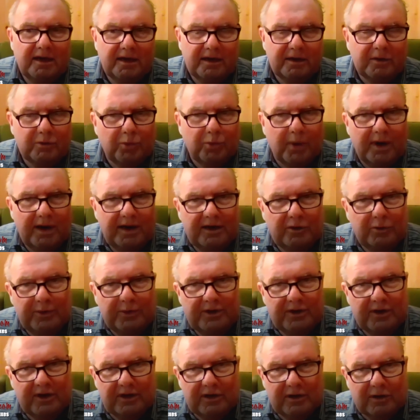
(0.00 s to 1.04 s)
Why are
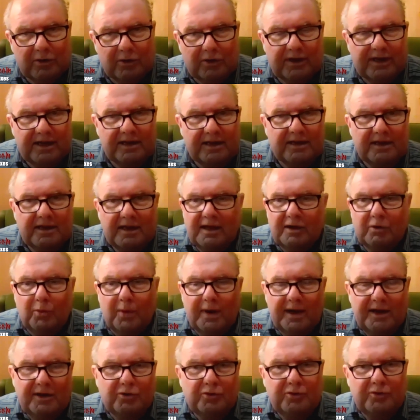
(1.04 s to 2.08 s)
we not looking?
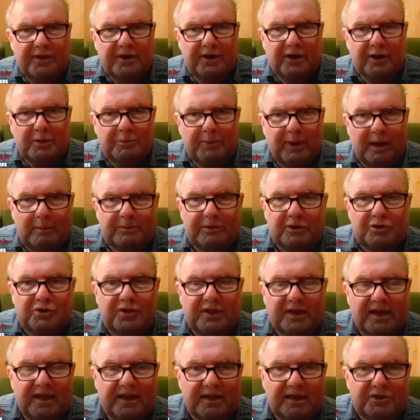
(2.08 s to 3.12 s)
Why do they not
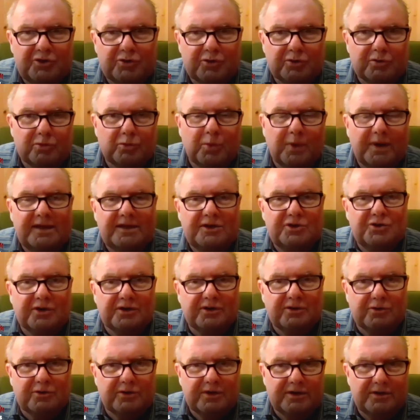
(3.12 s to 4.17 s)
publish the actual
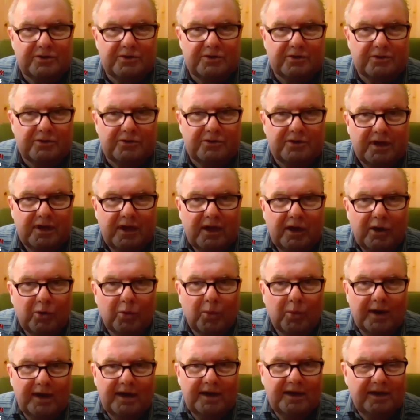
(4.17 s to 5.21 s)
wage increases?
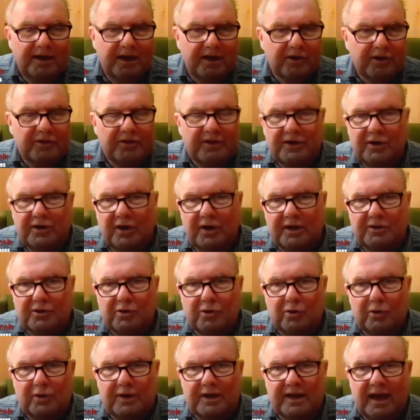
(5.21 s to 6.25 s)
Why are they
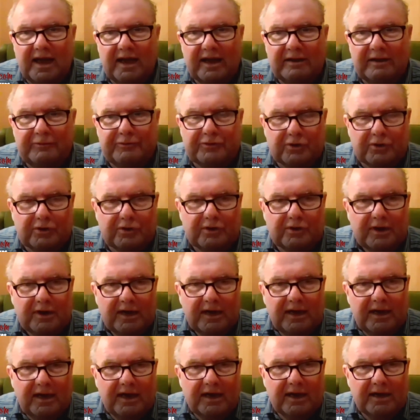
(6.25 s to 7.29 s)
not going
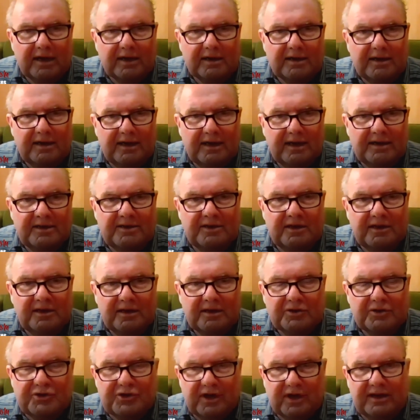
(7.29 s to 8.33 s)
after
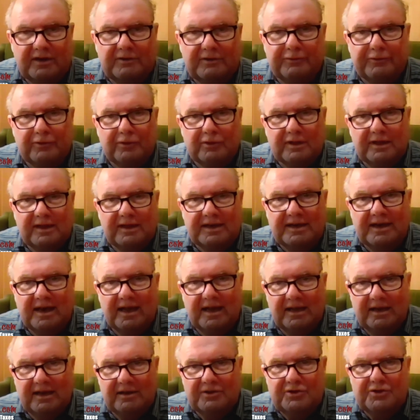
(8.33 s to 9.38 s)
insightful
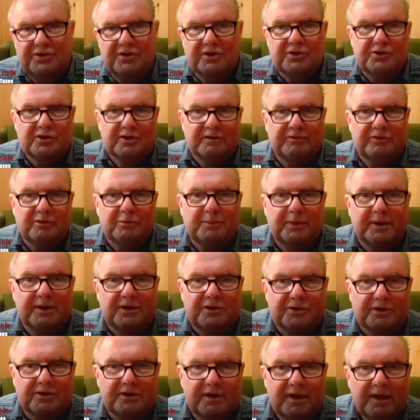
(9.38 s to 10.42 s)
analysis of the
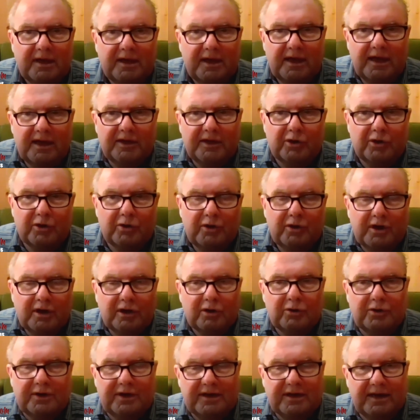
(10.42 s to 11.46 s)
budget? You know,
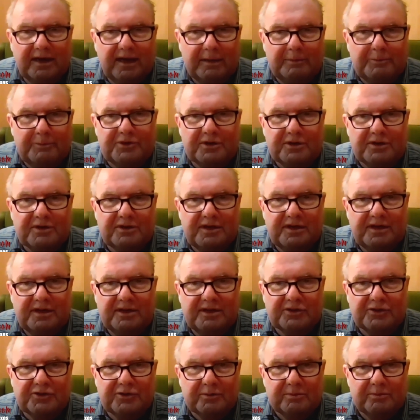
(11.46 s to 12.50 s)
look at
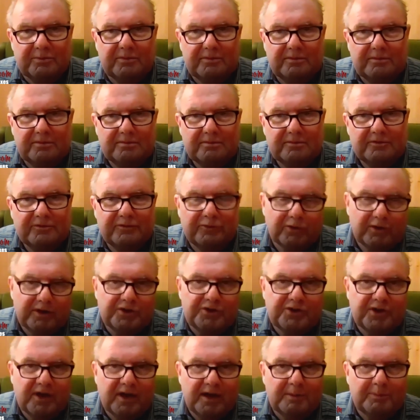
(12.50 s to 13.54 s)
absenteeism, for
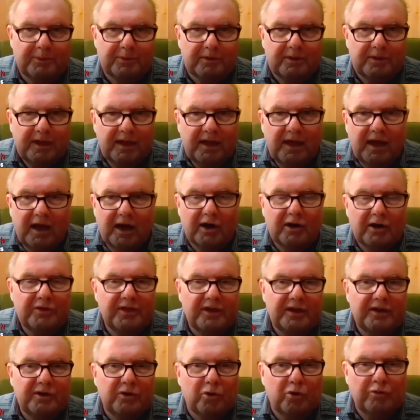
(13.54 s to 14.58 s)
example. Are
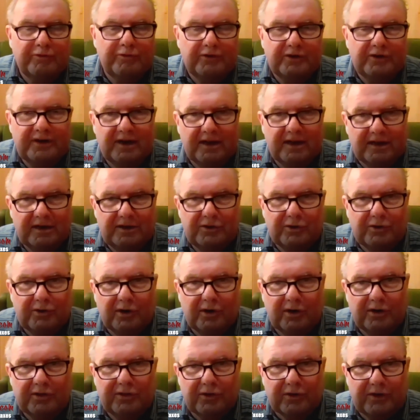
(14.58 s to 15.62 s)
they over and
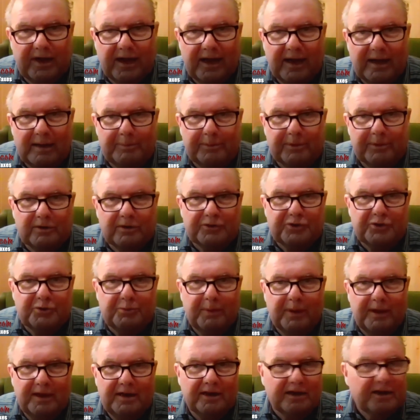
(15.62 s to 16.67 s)
under on their capital
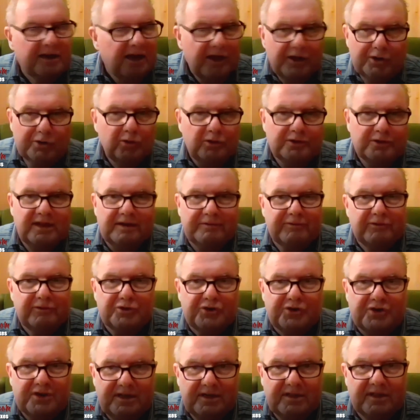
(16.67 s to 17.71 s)
spending? You'll
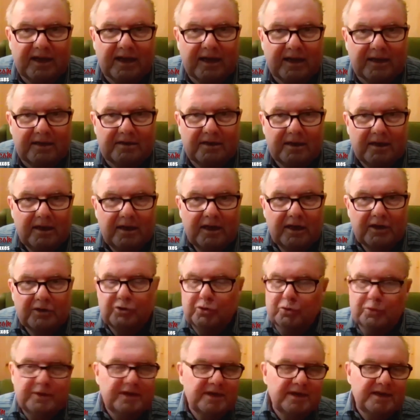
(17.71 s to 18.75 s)
never see that.
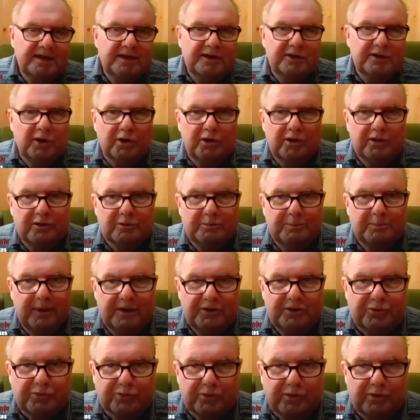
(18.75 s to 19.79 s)
Do we need all the
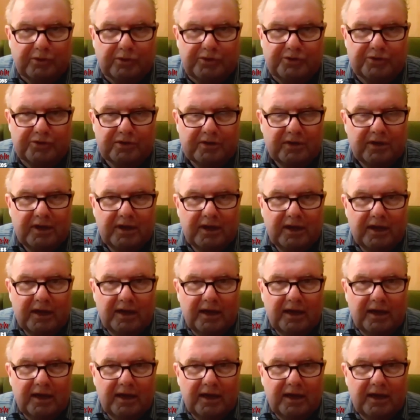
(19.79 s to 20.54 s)
bus routes?